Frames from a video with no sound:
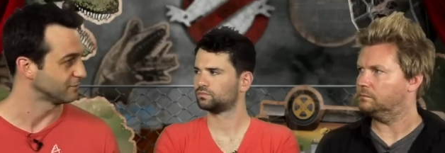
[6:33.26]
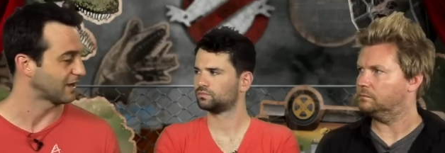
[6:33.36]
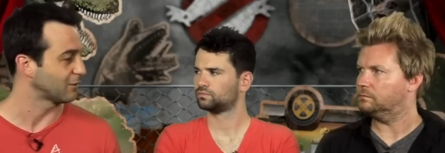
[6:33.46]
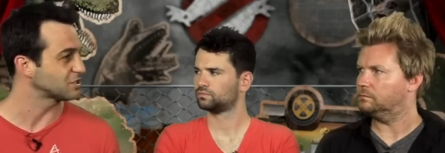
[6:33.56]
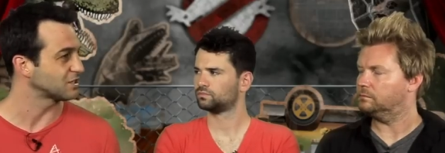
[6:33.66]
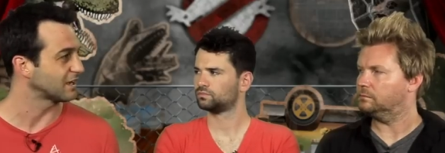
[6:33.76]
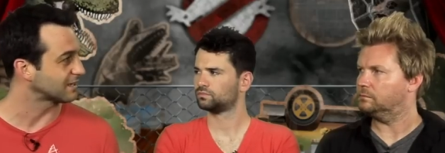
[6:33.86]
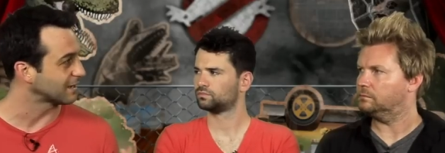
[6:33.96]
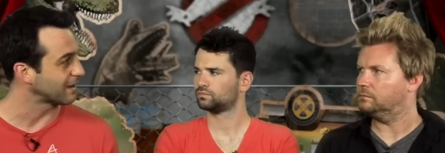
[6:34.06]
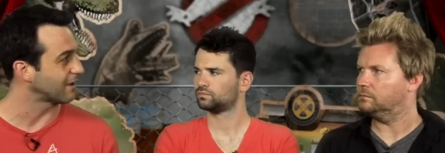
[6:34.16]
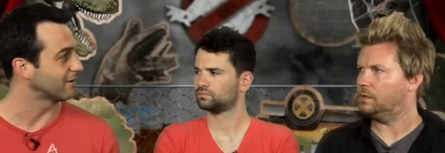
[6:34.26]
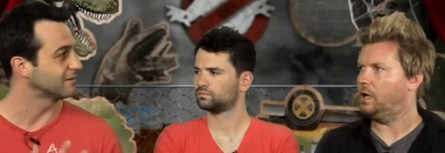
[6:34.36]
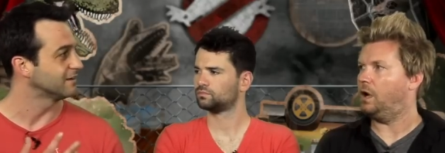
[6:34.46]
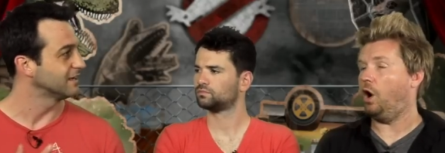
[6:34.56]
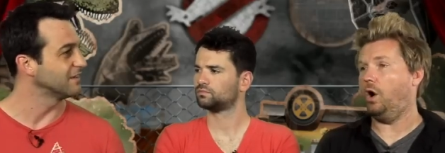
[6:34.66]
Speaker 1: movie. I wish it had come
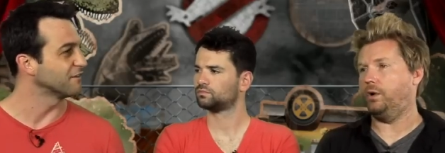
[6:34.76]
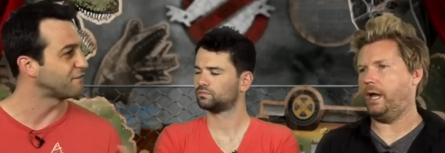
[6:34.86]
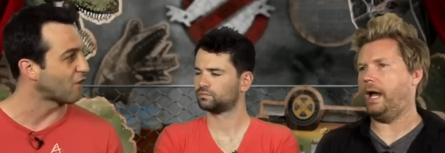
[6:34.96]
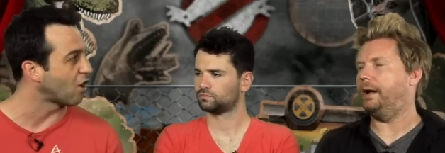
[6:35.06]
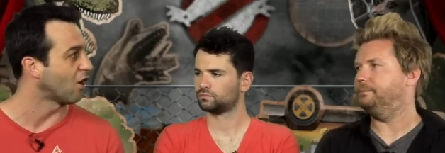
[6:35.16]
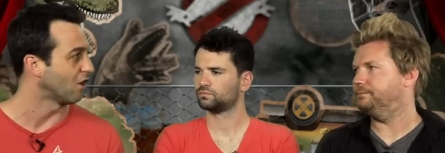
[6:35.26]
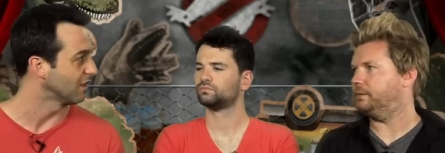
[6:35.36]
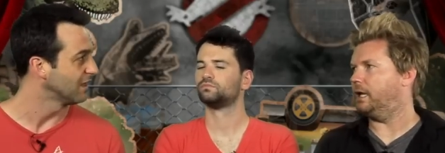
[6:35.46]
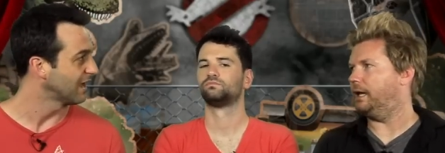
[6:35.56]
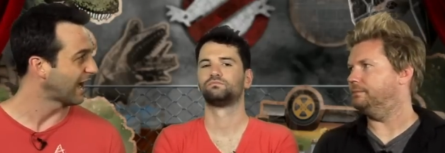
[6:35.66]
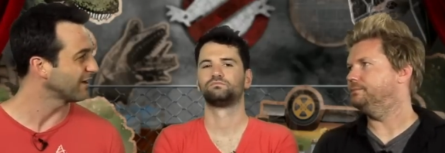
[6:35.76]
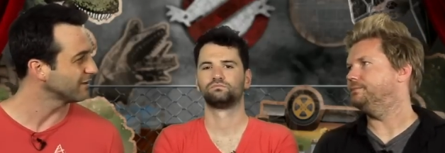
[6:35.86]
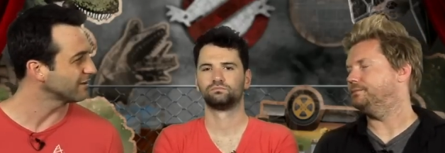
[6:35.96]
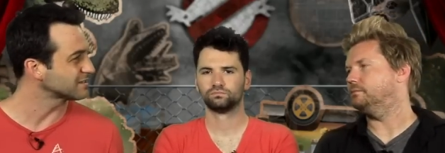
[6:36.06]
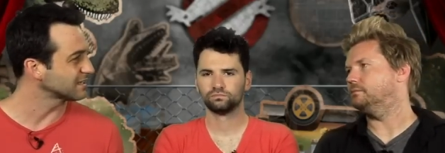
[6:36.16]
out oh, in the yeah. fall. Yeah. I
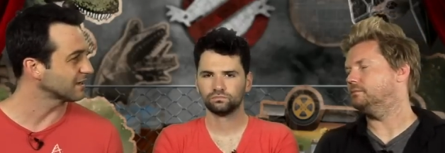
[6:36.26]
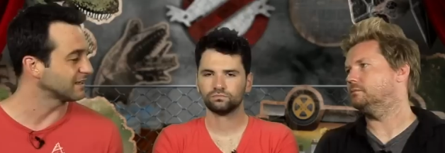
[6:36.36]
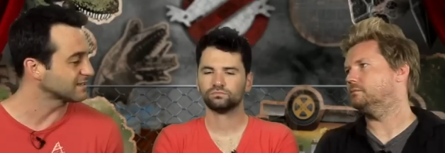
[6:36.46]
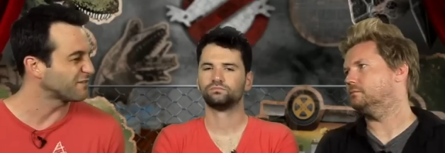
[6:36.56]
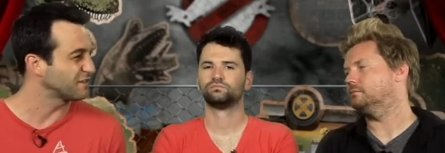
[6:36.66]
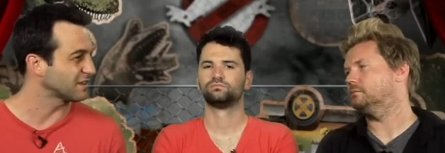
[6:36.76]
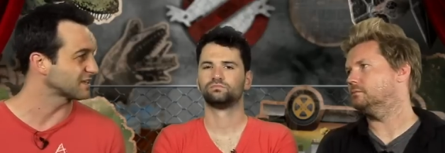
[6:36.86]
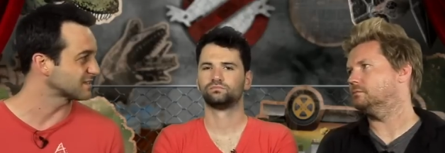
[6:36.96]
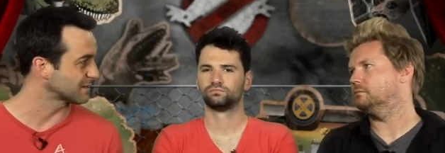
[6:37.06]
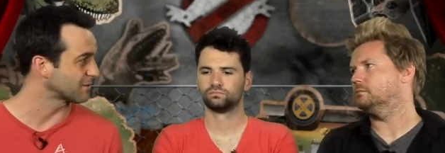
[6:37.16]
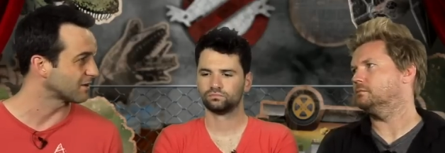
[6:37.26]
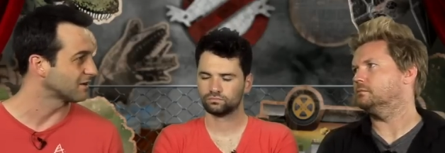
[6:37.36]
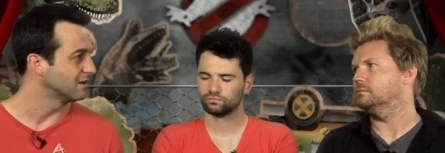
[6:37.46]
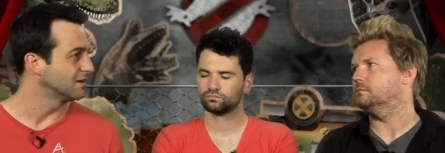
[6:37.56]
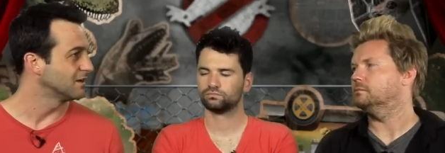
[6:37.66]
don't understand. It doesn't feel like a
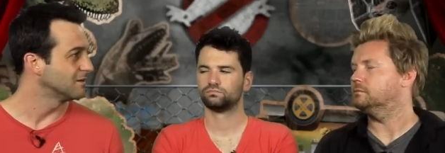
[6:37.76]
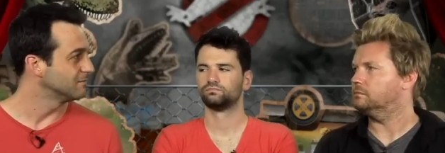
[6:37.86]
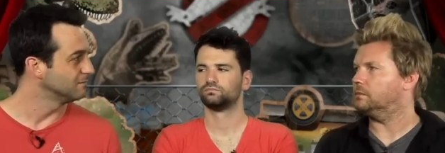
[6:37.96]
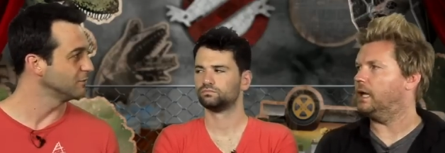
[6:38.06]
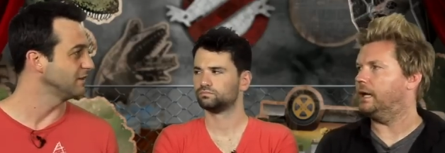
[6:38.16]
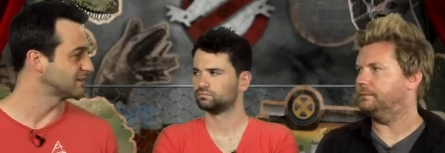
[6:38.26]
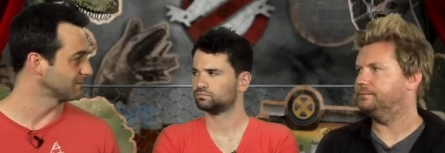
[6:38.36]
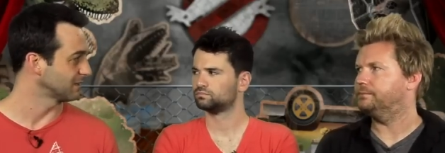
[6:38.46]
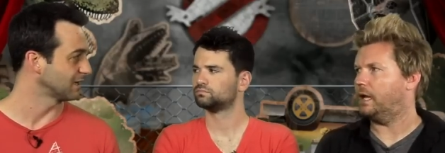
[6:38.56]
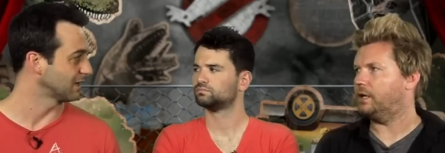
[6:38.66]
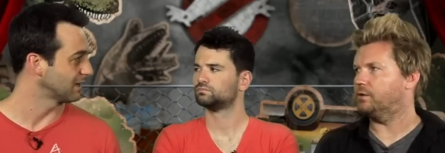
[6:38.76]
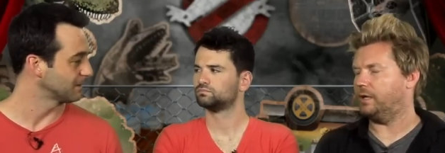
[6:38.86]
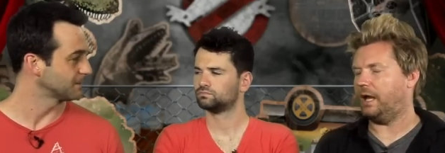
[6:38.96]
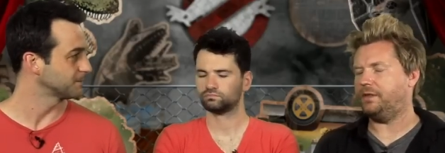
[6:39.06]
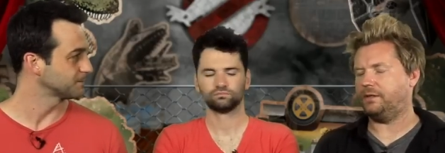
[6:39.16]
summer movie yeah, to me. I
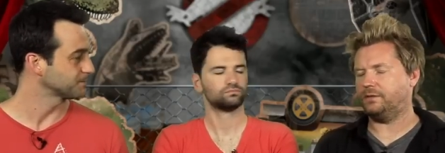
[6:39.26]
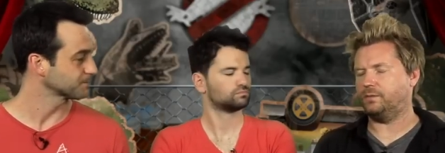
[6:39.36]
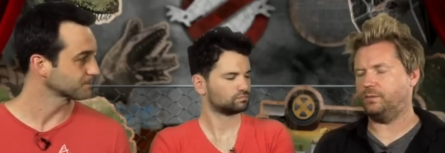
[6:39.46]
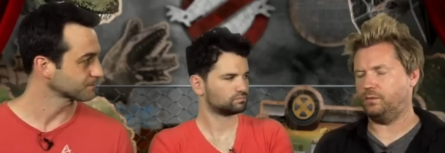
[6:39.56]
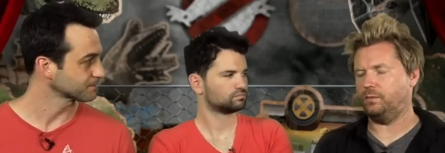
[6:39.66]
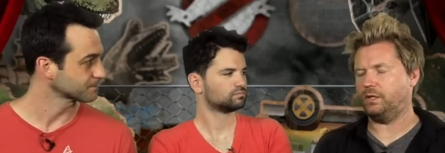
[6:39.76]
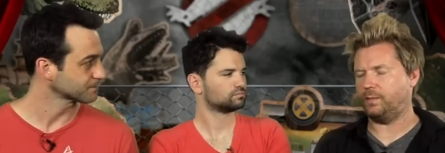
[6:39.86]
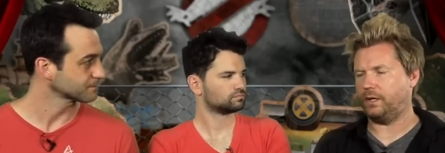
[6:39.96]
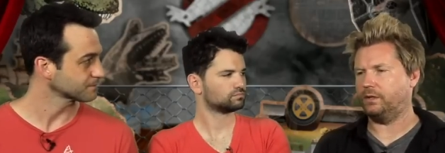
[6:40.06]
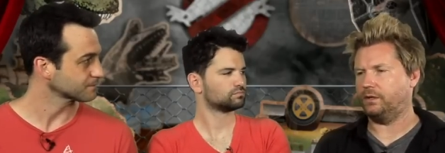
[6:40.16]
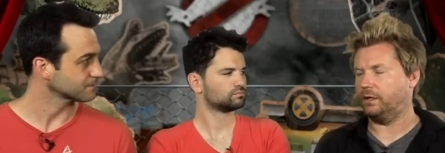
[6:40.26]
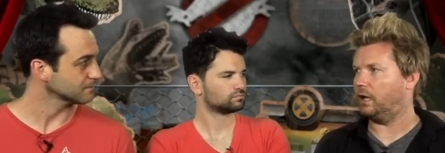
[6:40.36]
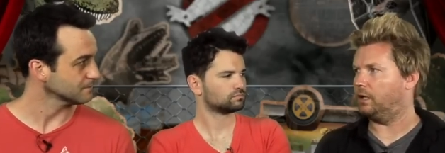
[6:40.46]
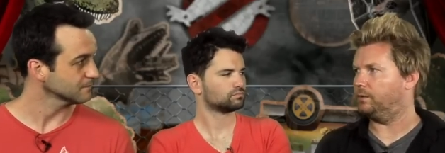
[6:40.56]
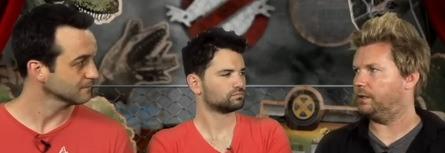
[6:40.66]
Speaker 2: agree. I think this would do much better during
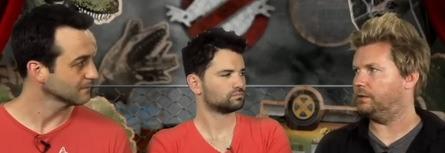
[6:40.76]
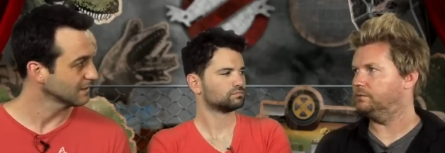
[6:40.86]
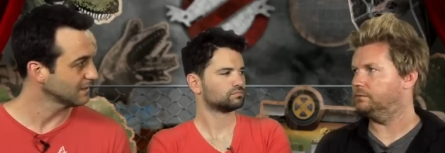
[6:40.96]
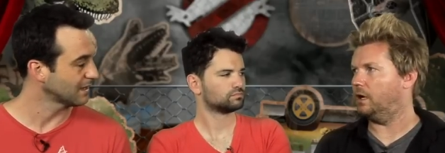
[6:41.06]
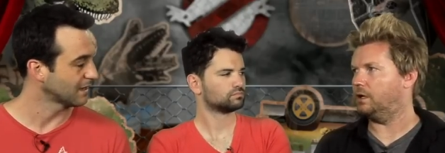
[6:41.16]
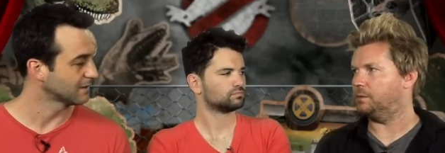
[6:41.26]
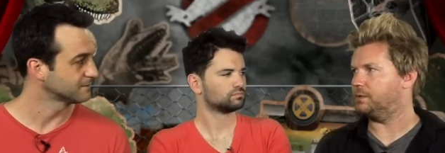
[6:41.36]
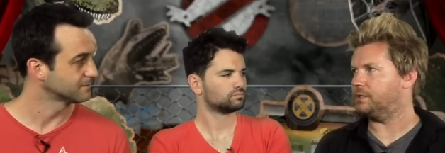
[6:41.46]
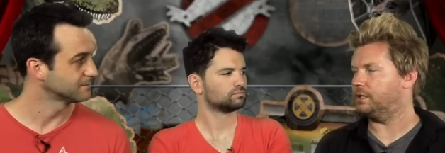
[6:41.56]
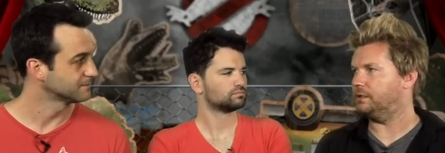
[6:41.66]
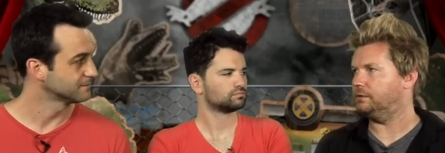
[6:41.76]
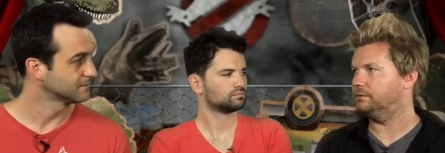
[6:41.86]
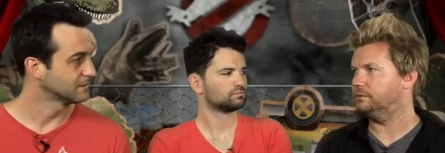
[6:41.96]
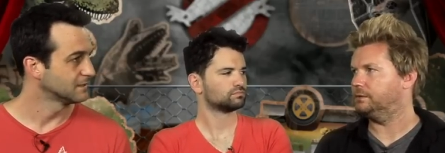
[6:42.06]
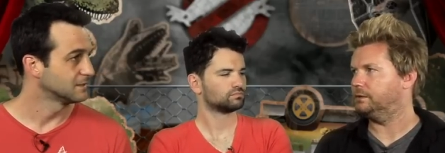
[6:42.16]
Halloween. Yeah, hundred percent.
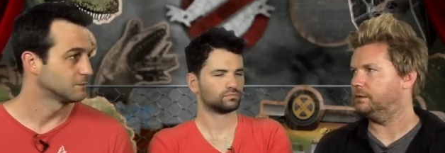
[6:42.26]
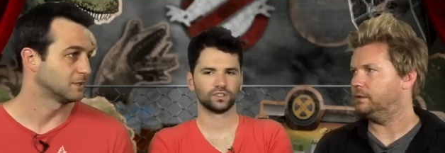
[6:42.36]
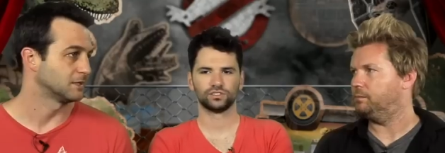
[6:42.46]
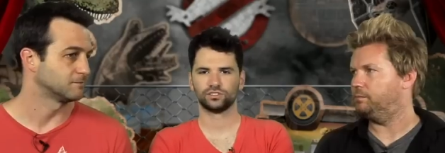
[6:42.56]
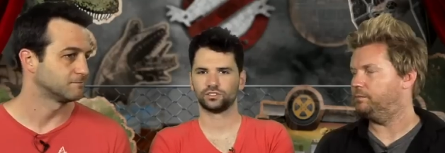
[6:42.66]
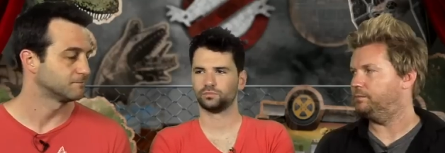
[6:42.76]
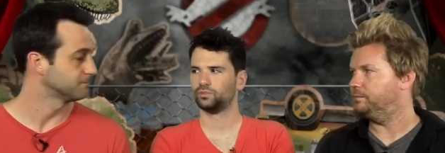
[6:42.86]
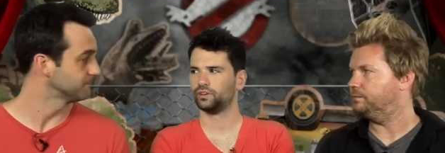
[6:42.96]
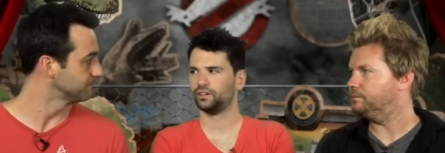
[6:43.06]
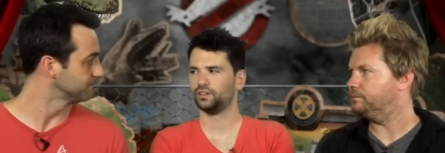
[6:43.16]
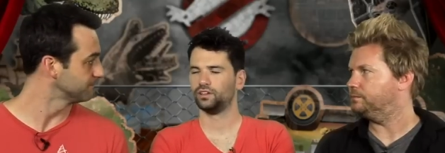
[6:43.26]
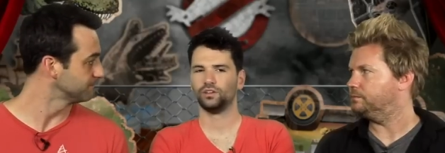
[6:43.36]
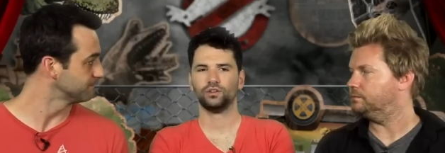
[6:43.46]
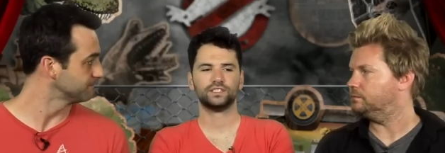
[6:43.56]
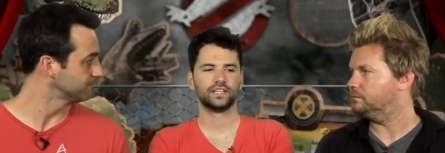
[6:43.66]
Speaker 3: But interesting point.
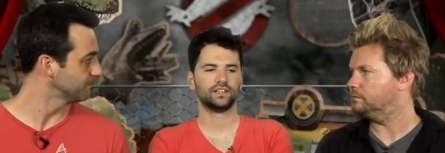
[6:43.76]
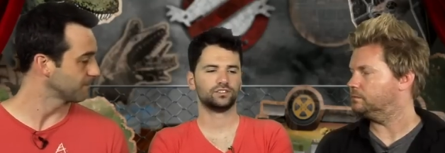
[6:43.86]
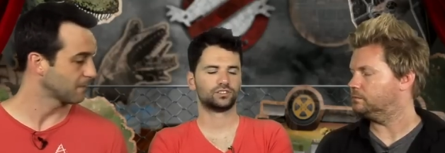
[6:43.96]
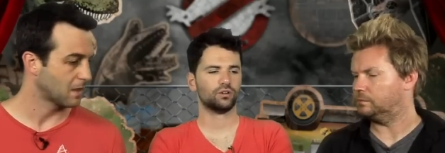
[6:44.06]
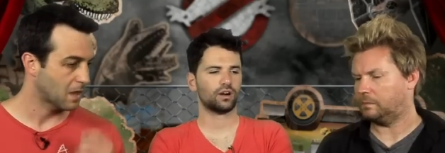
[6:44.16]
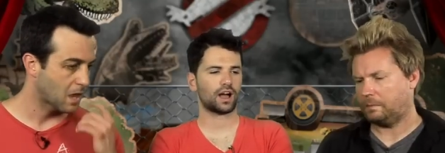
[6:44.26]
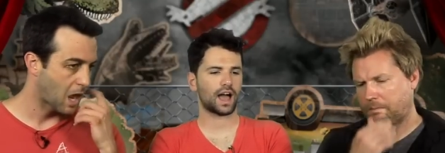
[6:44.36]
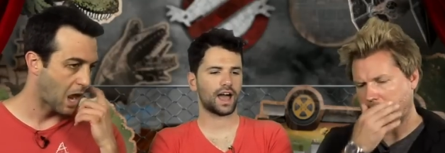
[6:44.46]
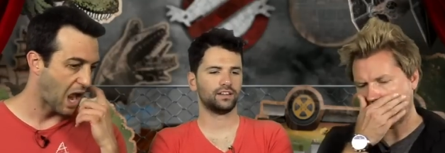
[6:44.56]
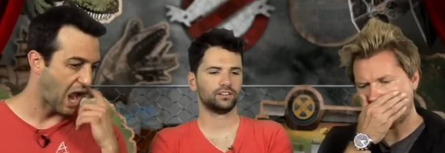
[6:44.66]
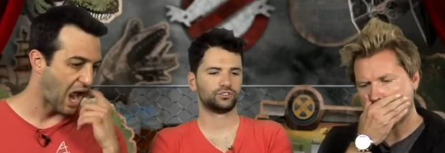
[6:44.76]
Is it so? I had a